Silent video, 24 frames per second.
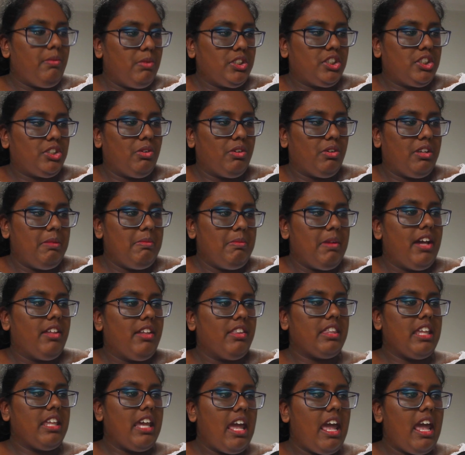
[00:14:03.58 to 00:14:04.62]
was talking
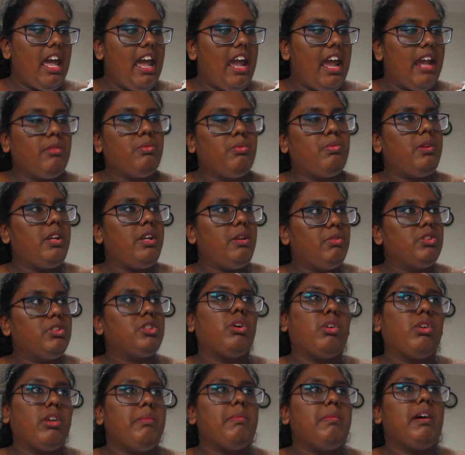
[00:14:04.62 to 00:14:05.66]
about there, and we were
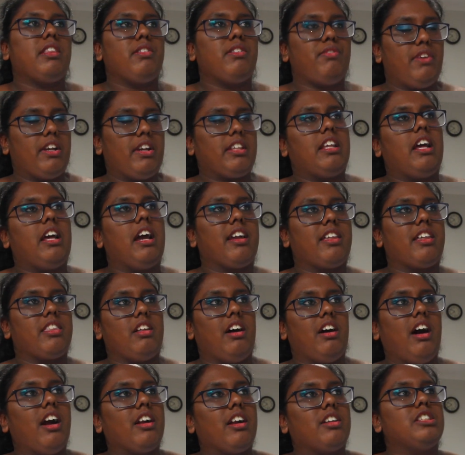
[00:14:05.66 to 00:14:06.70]
talking about the fact that
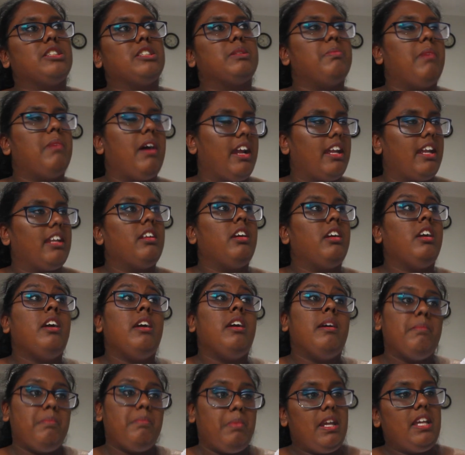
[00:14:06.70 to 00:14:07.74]
Agatha Harkness might
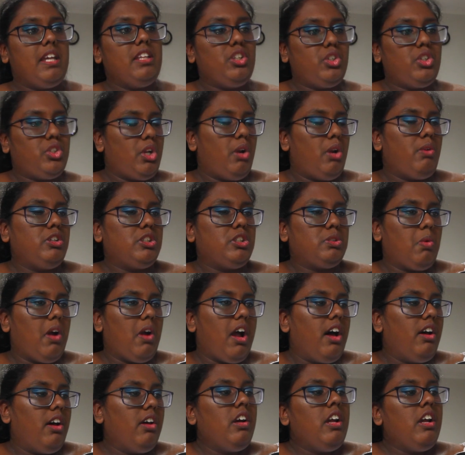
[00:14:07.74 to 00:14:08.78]
be in the show as
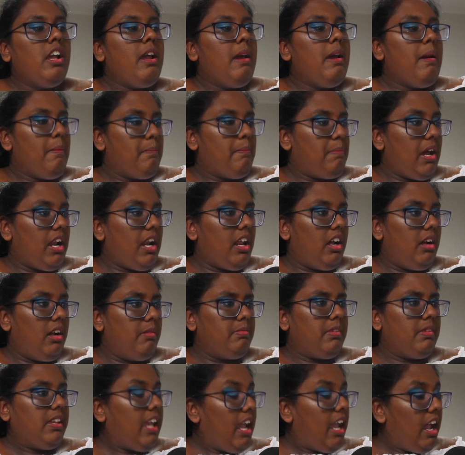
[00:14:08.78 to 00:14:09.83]
well. But
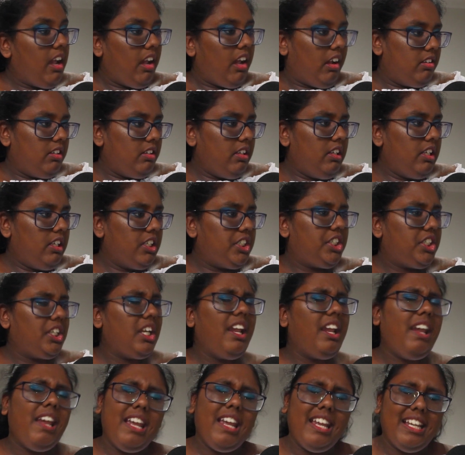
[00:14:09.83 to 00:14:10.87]

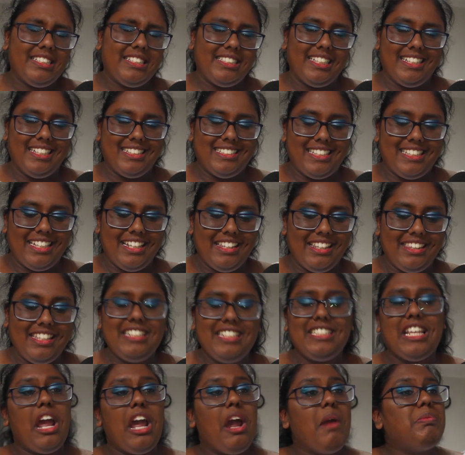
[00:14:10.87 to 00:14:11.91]
Jesus,
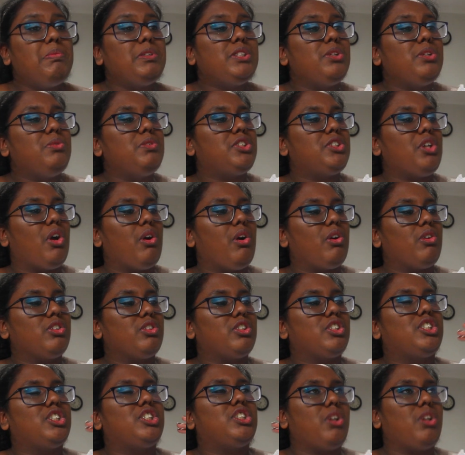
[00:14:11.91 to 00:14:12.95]
this episode was
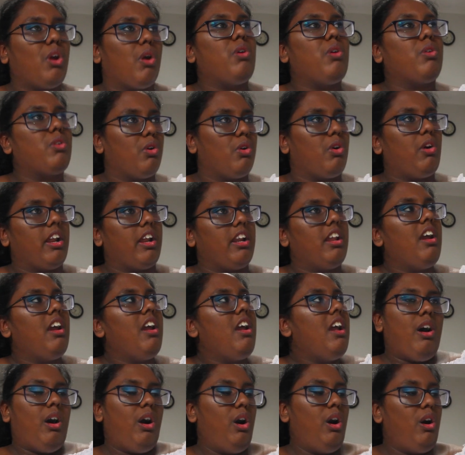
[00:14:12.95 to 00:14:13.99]
so good.
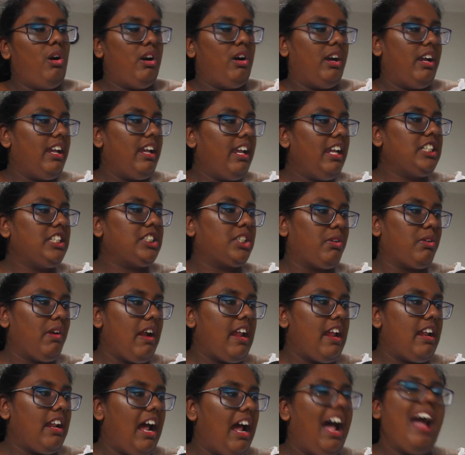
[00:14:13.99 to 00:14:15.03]
Oh, it's
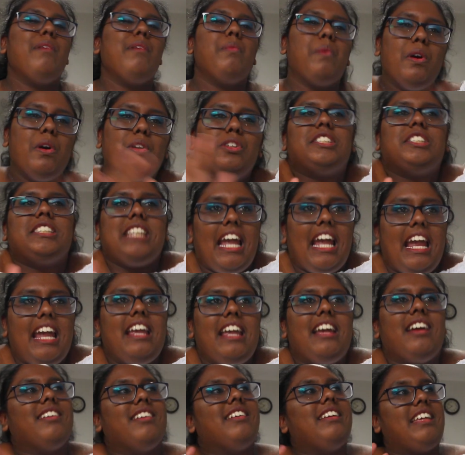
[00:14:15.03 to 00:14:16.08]
great. I will
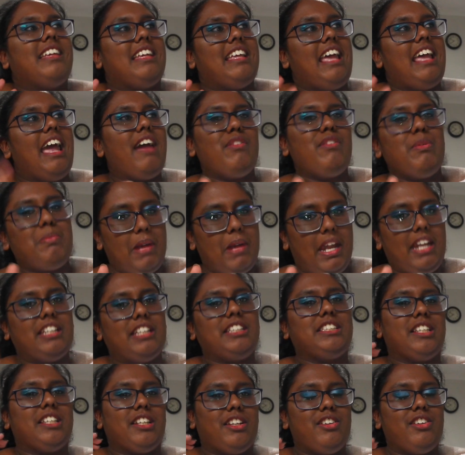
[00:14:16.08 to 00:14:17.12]
say Evan
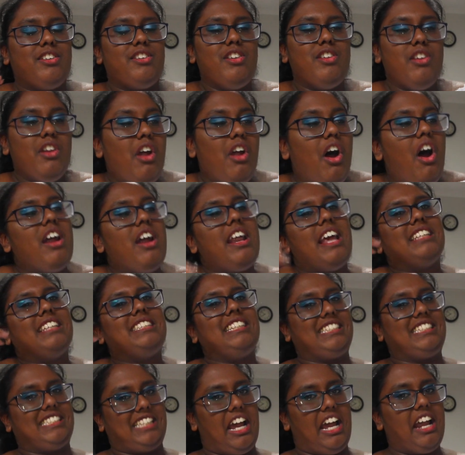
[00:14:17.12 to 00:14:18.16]
Peters, not as
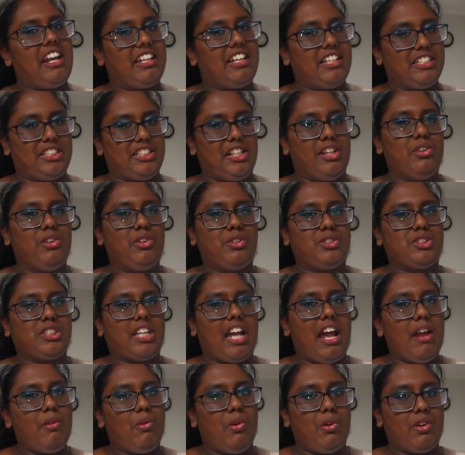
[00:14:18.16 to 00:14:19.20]
exciting as the Luke
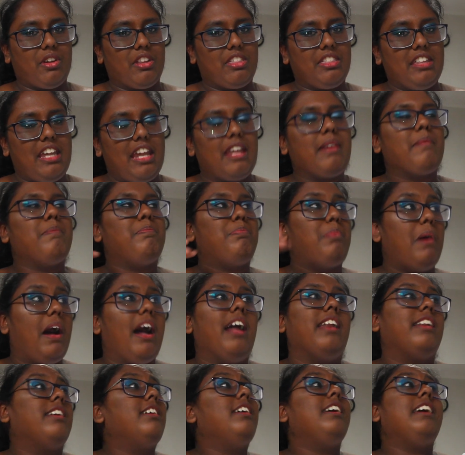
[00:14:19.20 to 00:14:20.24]
Skywalker thing,
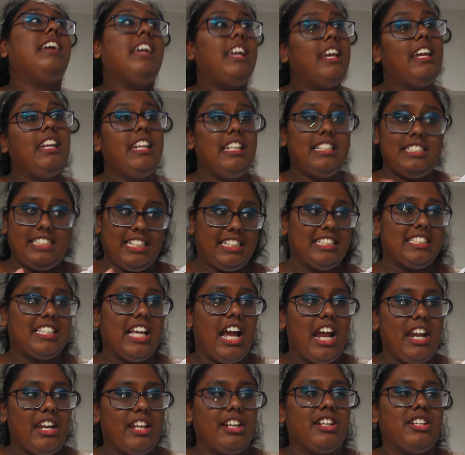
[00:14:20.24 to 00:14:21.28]
but it is
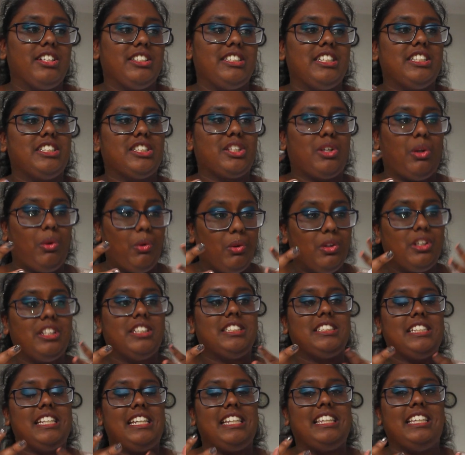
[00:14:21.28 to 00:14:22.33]
exciting because it's cool to
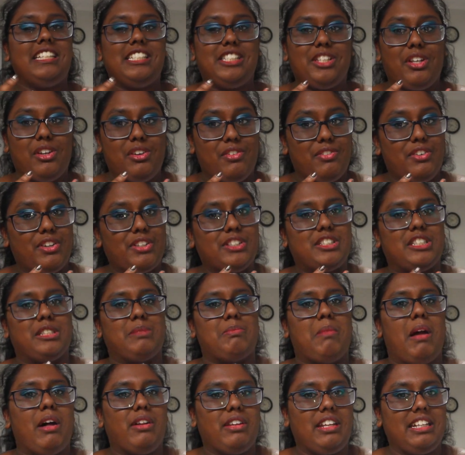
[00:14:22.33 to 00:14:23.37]
see these universes
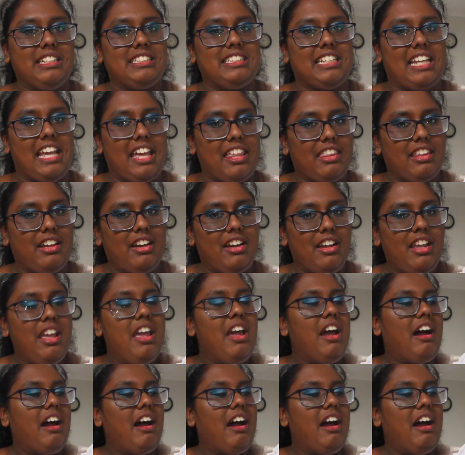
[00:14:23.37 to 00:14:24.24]
melding together.